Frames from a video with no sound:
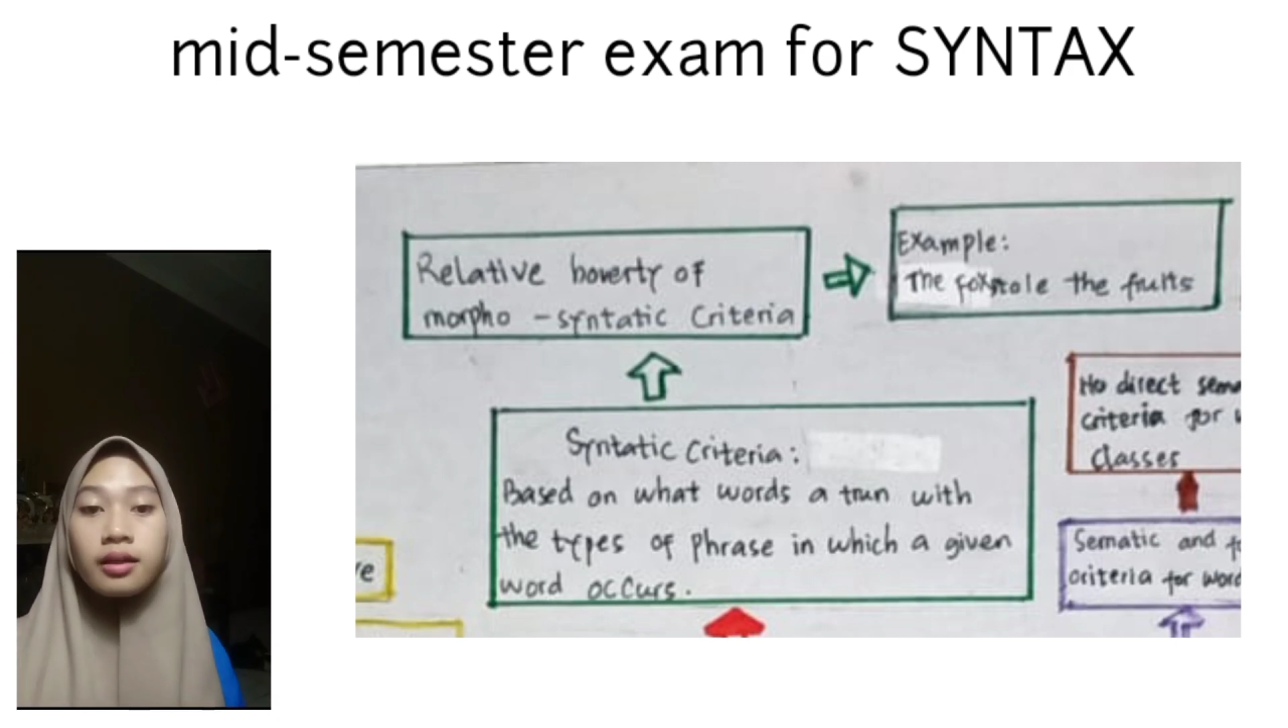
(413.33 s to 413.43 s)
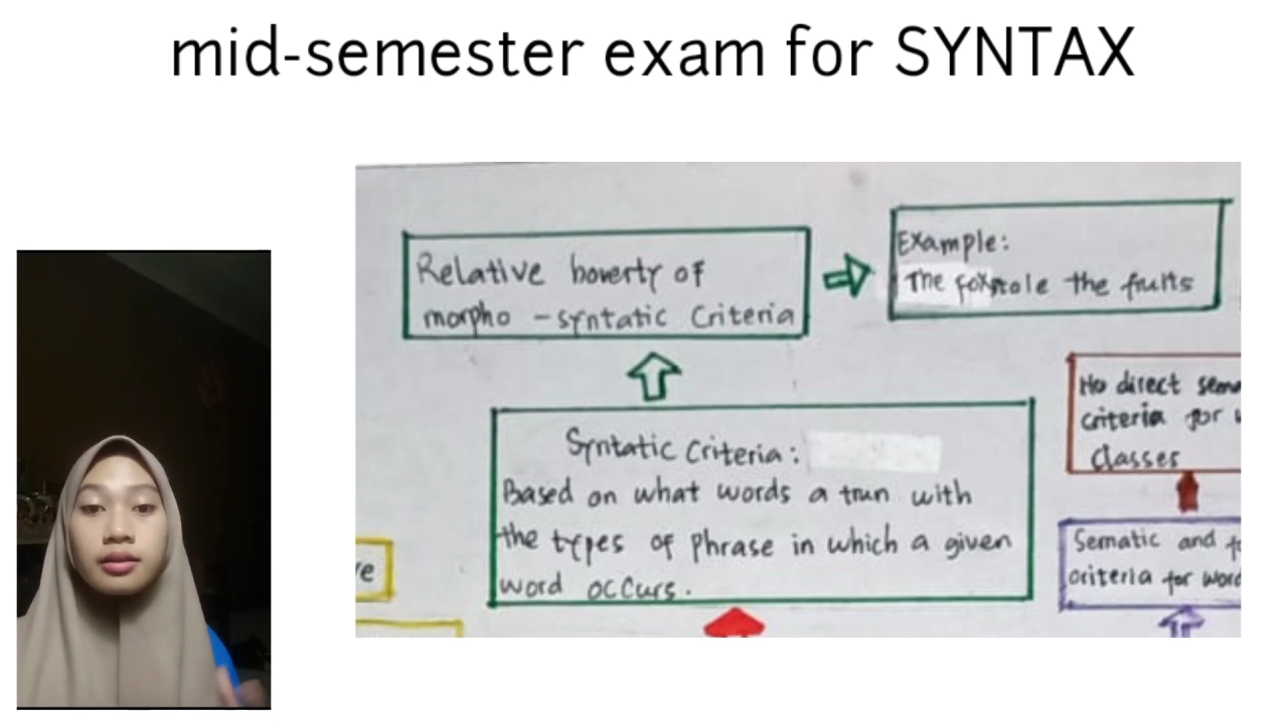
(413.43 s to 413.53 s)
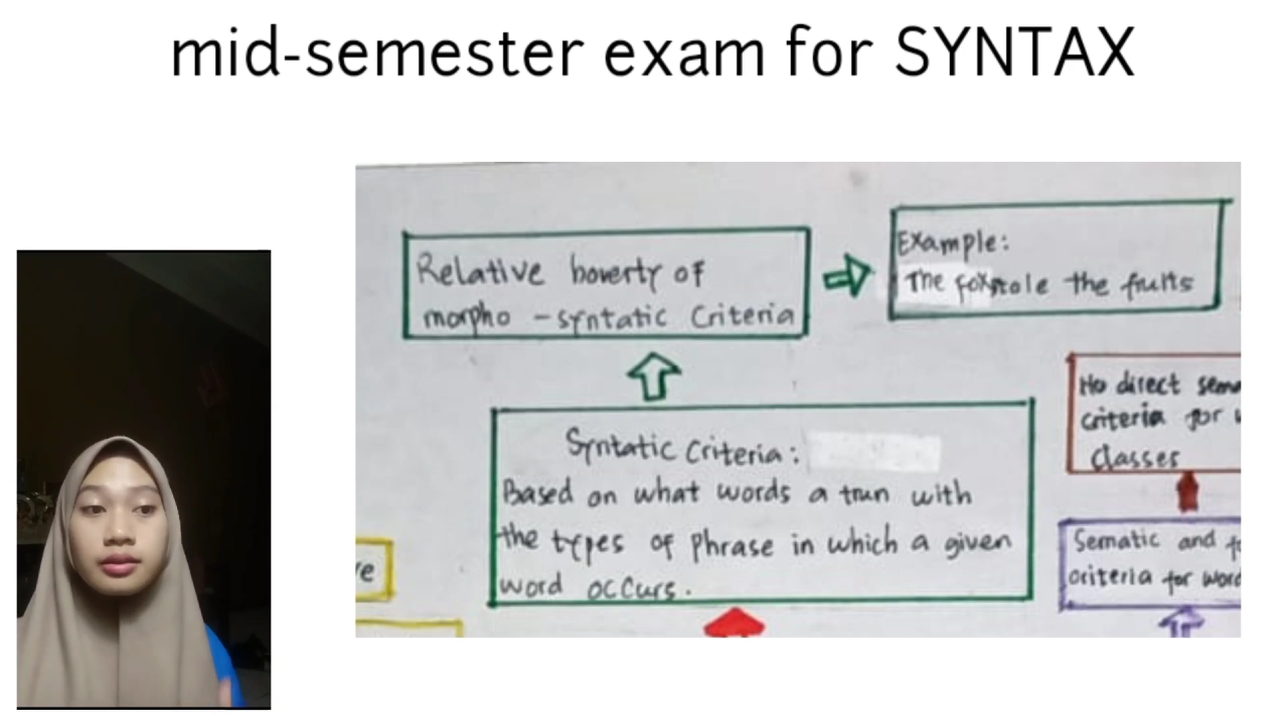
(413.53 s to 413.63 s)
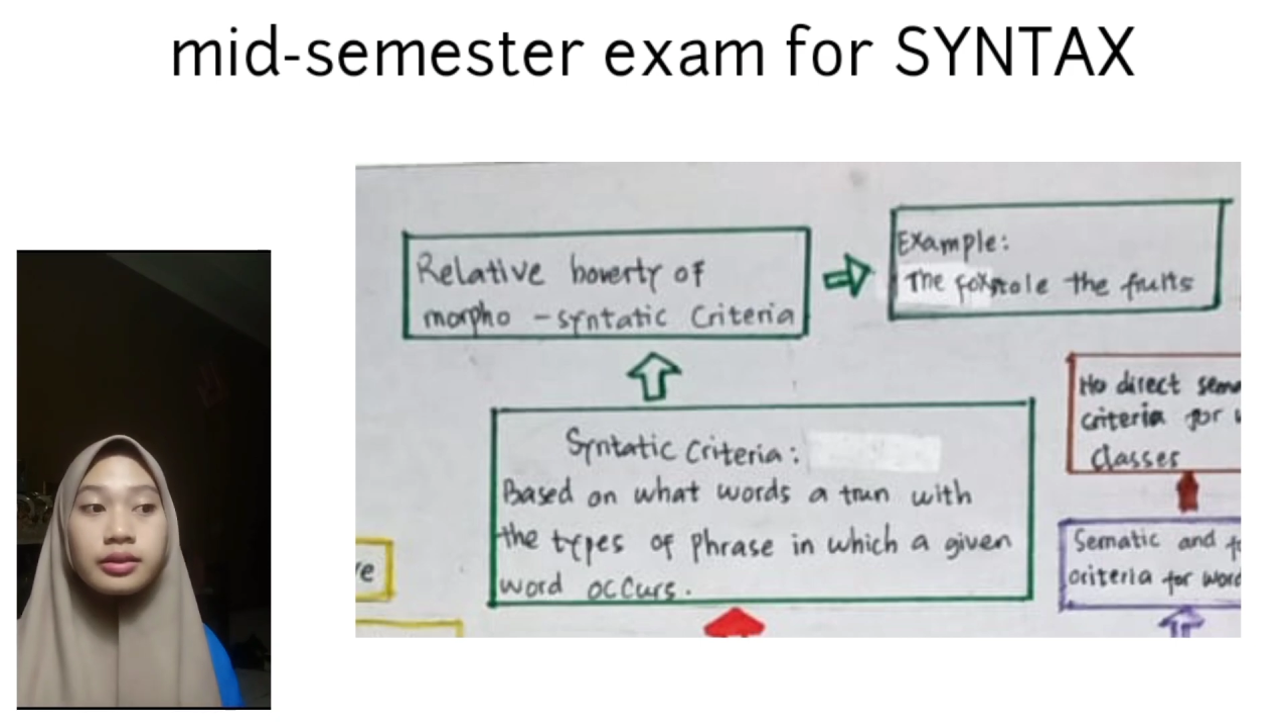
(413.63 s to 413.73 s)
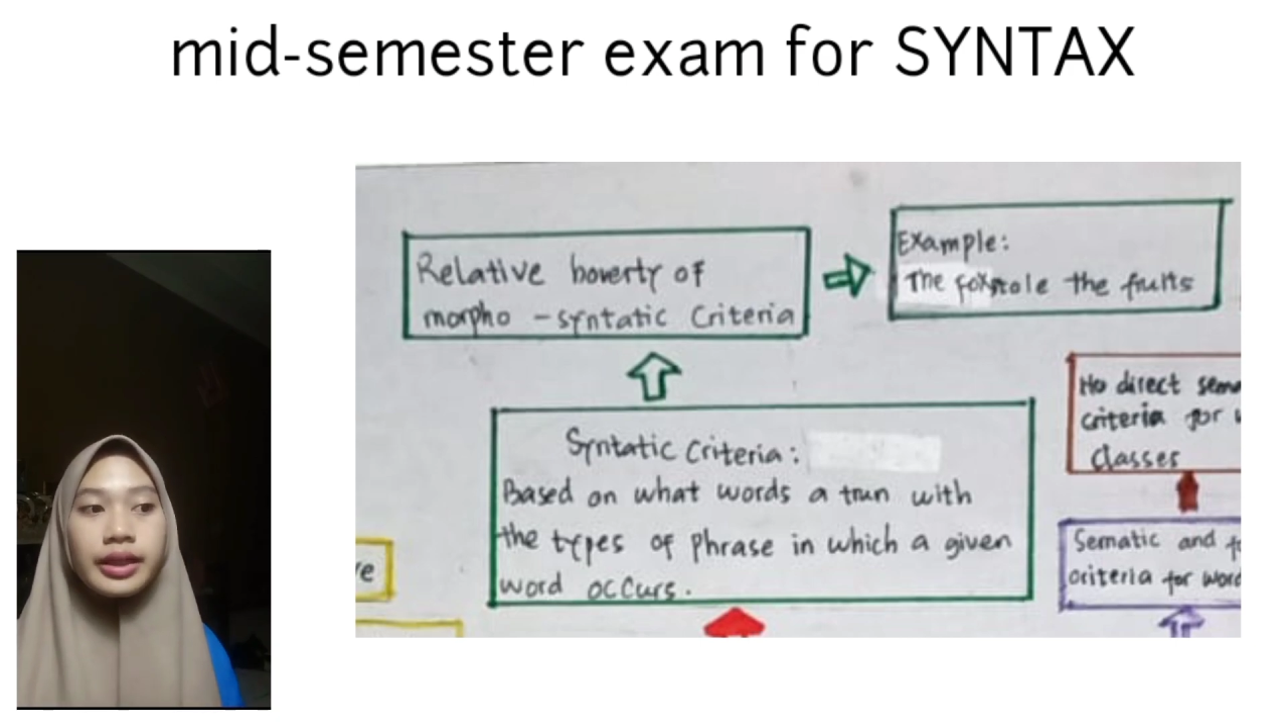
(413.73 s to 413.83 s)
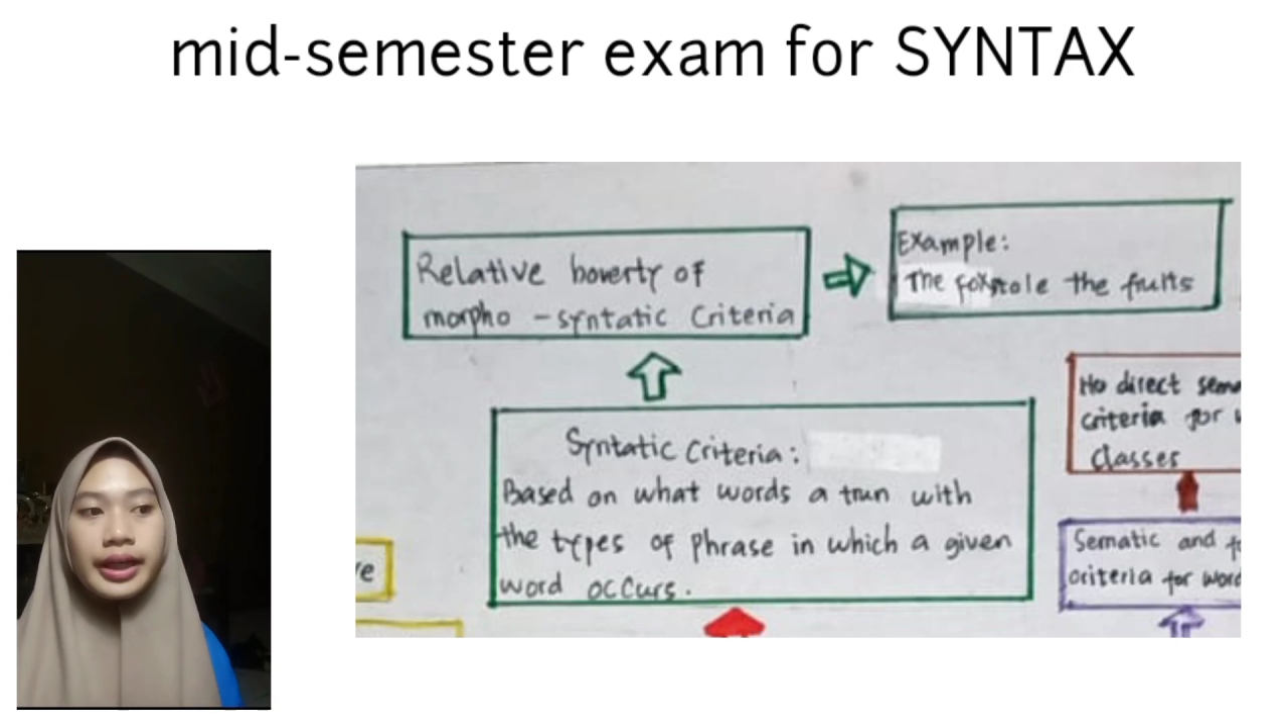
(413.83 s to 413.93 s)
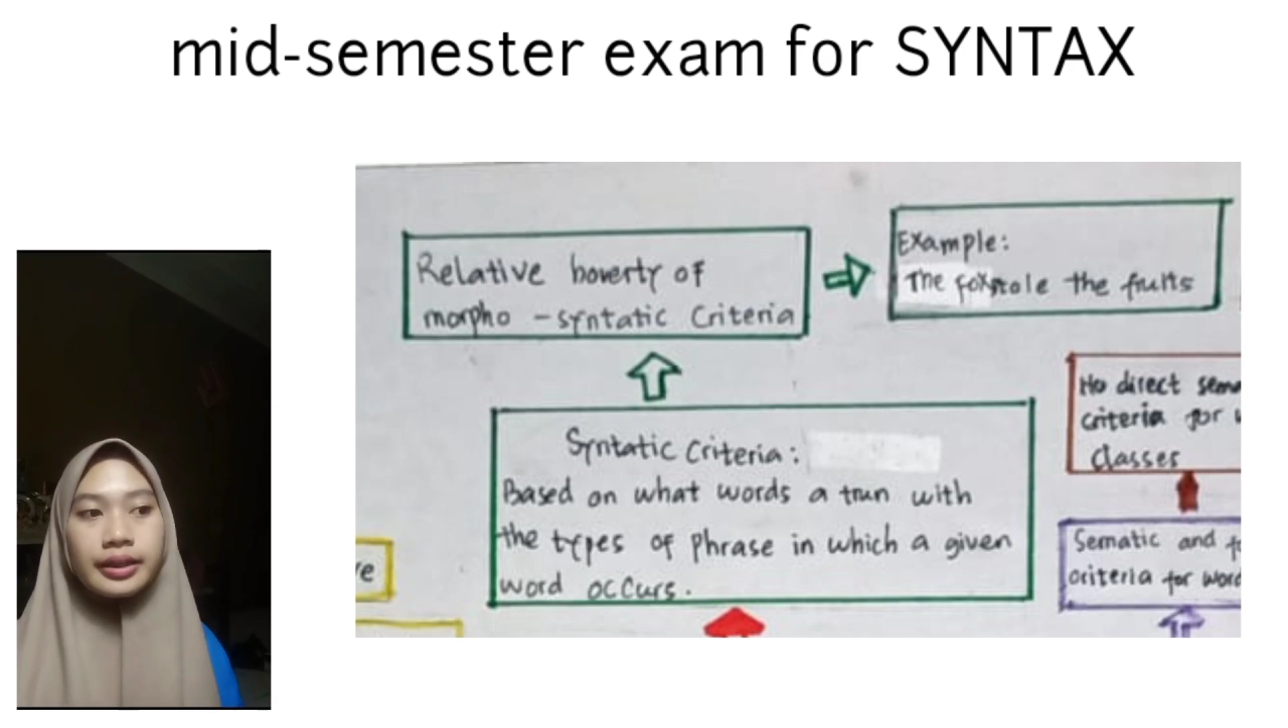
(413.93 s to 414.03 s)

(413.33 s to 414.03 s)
great